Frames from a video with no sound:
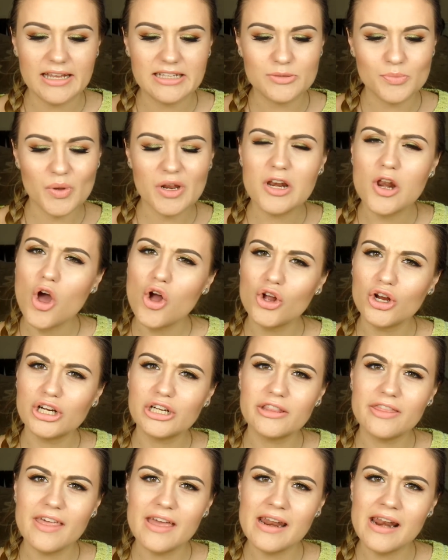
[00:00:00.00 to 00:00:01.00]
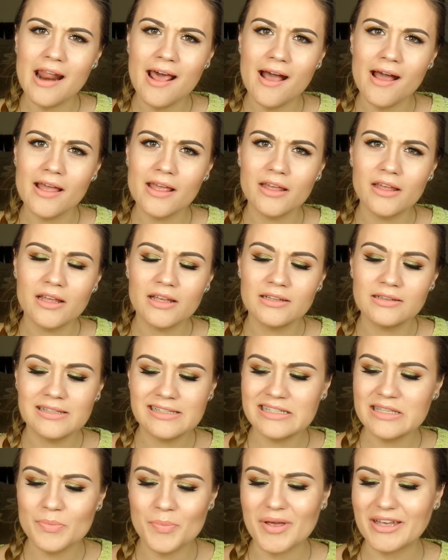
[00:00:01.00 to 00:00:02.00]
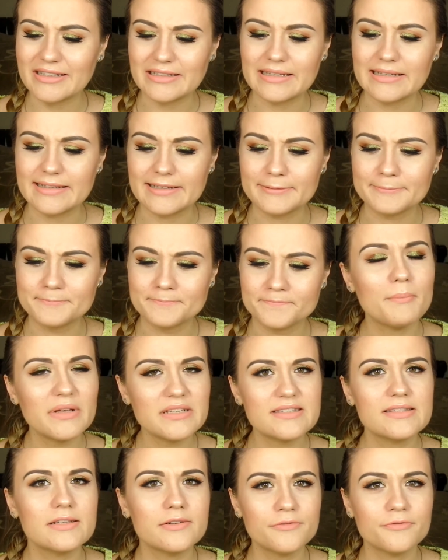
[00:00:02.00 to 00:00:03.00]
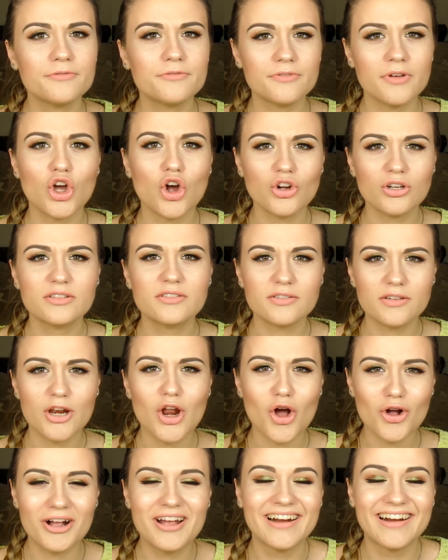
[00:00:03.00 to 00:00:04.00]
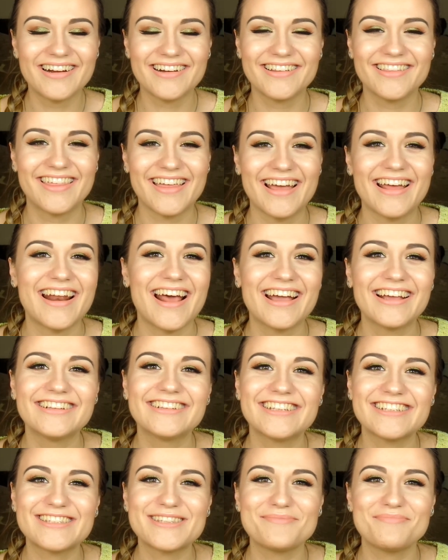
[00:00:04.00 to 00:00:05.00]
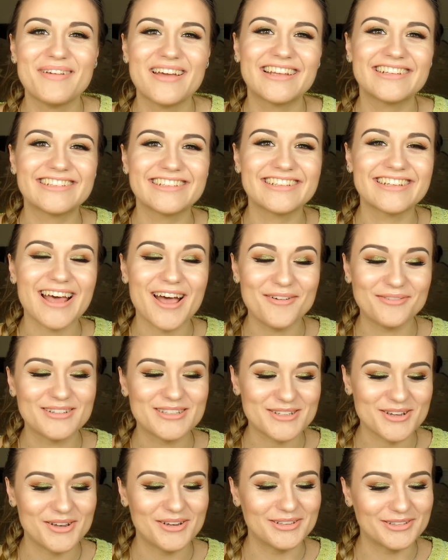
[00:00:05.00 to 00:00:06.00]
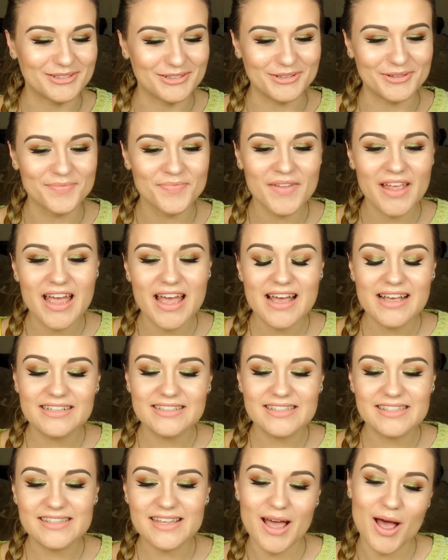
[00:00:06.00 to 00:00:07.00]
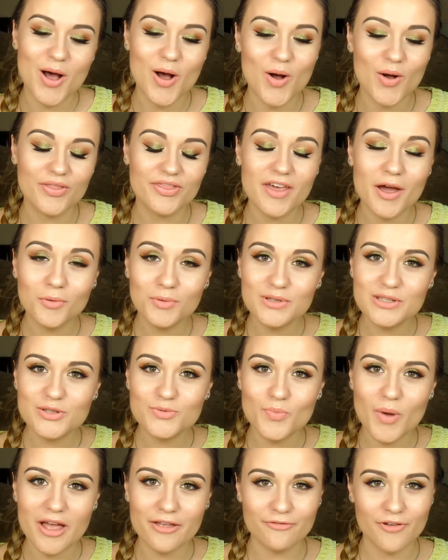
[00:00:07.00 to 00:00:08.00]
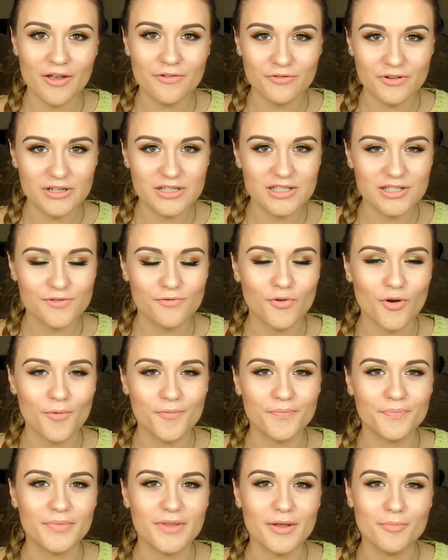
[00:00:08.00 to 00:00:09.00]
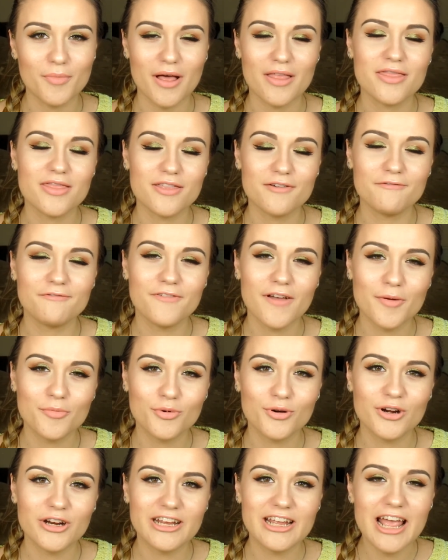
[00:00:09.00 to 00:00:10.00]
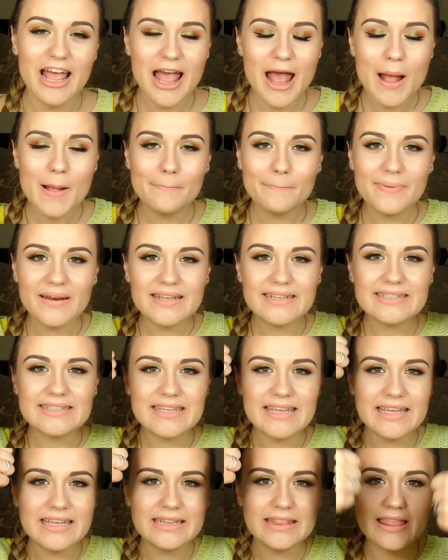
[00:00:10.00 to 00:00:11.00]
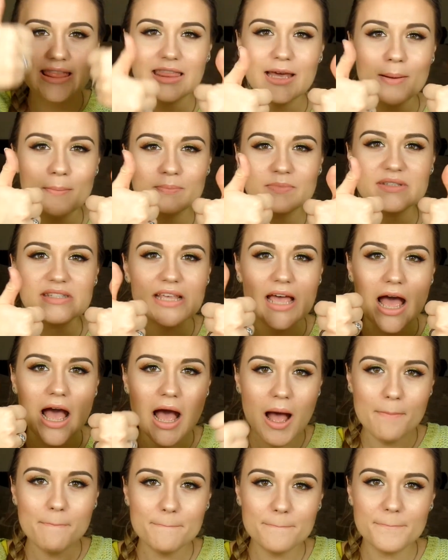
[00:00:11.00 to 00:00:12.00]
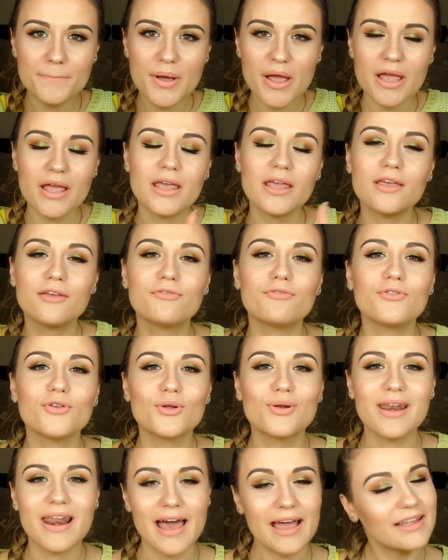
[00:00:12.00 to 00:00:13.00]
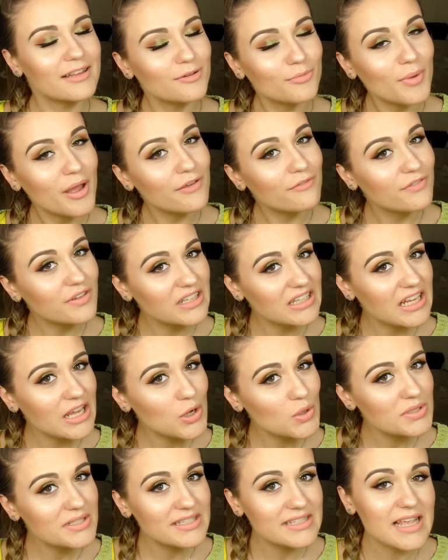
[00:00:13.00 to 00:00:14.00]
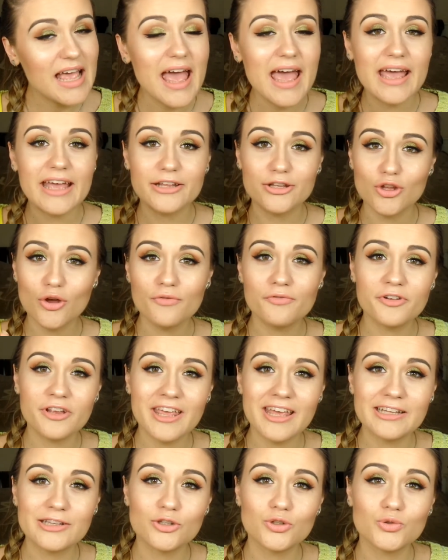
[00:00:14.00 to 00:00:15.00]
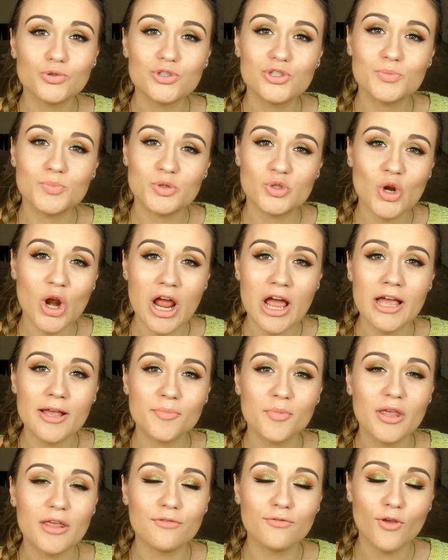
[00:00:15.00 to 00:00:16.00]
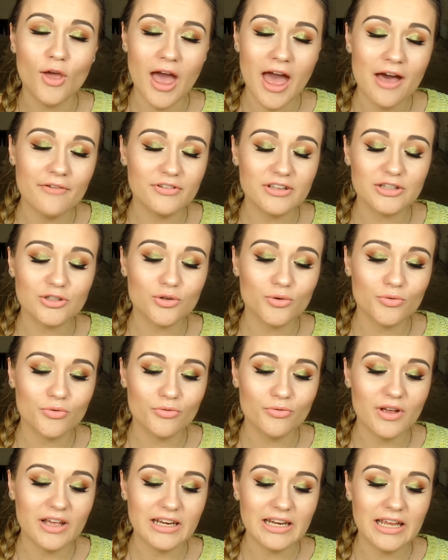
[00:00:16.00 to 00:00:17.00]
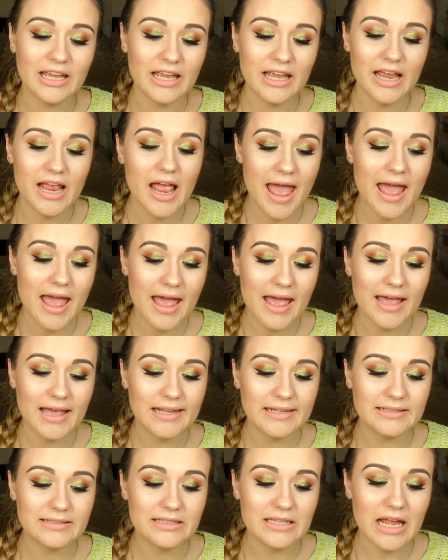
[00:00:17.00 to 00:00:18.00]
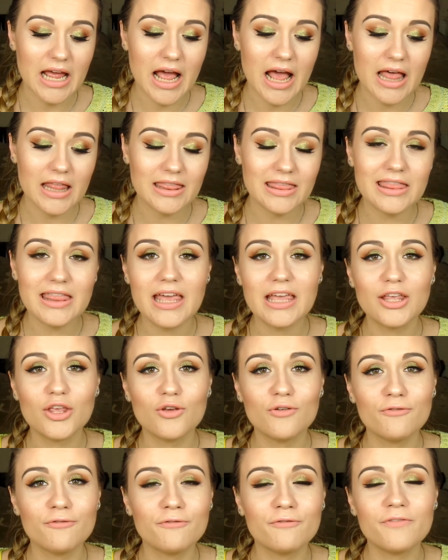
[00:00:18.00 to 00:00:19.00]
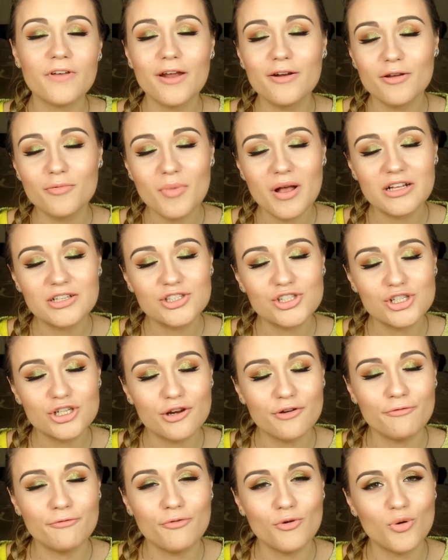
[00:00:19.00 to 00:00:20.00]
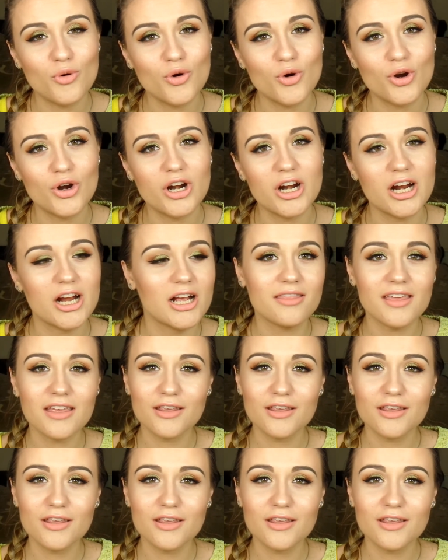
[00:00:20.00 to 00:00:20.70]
been longer than I anticipated. Must have talked longer than I anticipated I was going to. So that was my favorites from the month of February. Please hit thumbs up if you liked my videos, and don't forget to subscribe if you haven't already. And thank you very much for